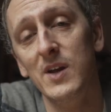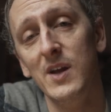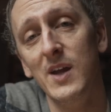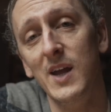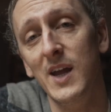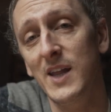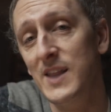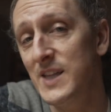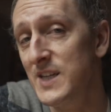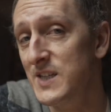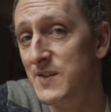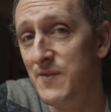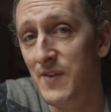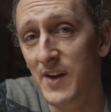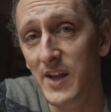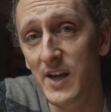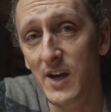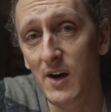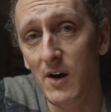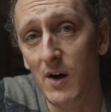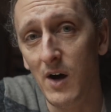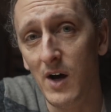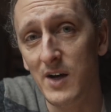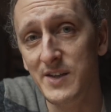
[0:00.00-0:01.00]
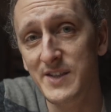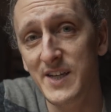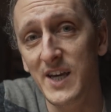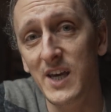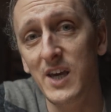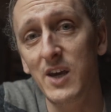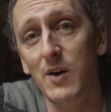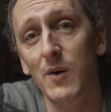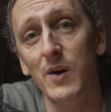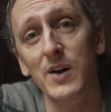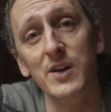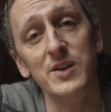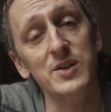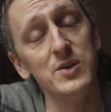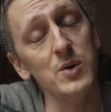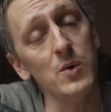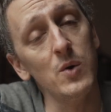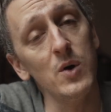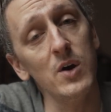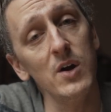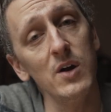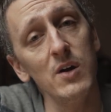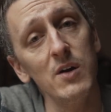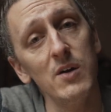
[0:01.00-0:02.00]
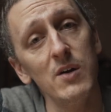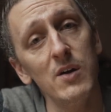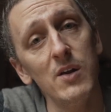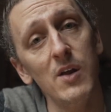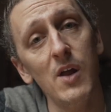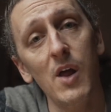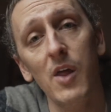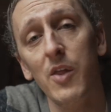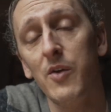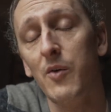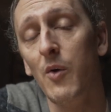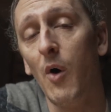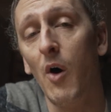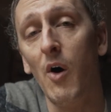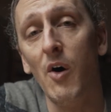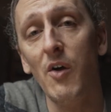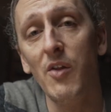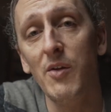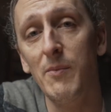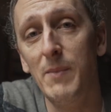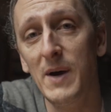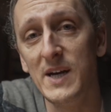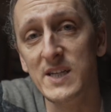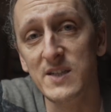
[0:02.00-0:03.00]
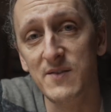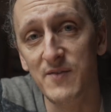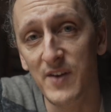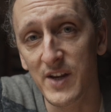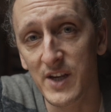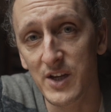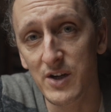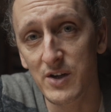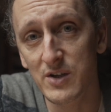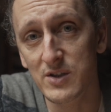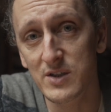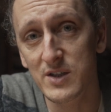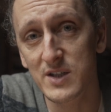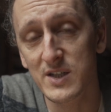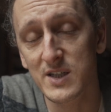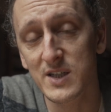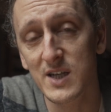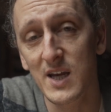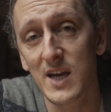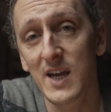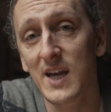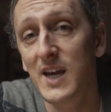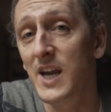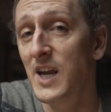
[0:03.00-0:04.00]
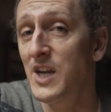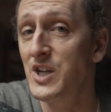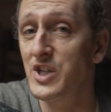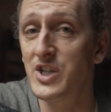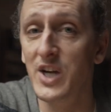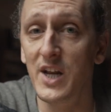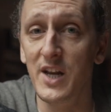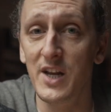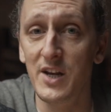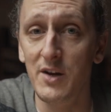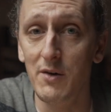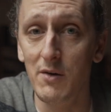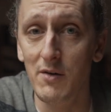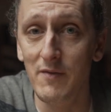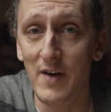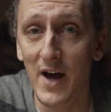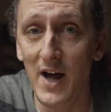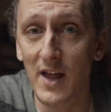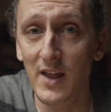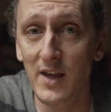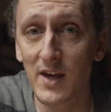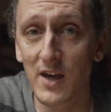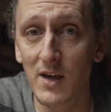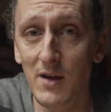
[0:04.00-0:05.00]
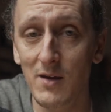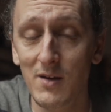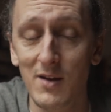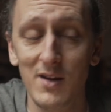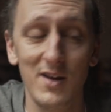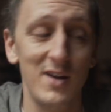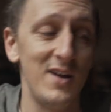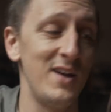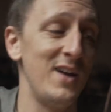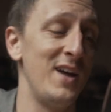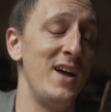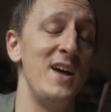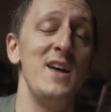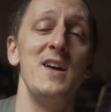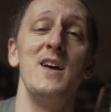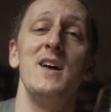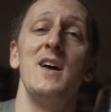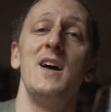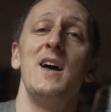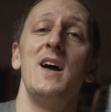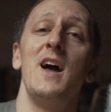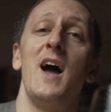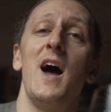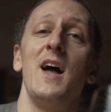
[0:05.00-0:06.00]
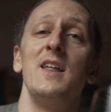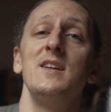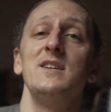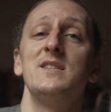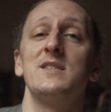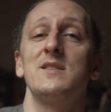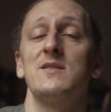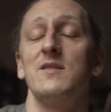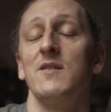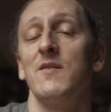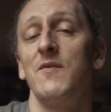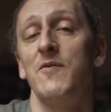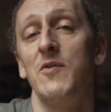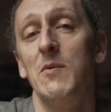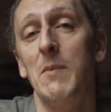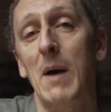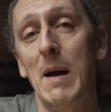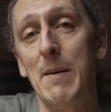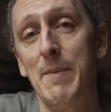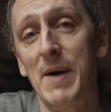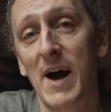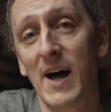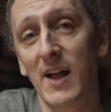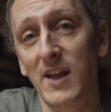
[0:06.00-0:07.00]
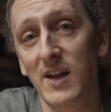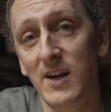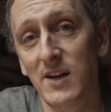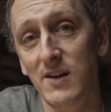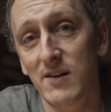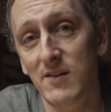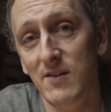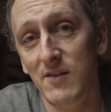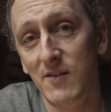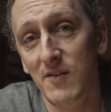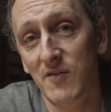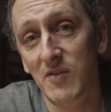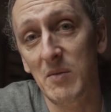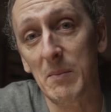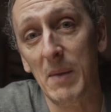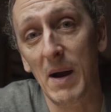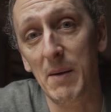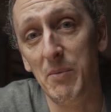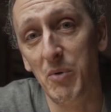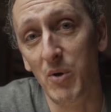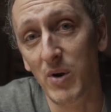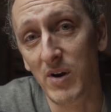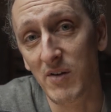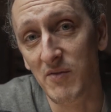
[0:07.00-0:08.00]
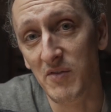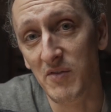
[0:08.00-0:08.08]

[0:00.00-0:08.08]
In this video, I'll take you on a tour through all the best vineyards in Shenandoah Valley, at least for my palate, from my point of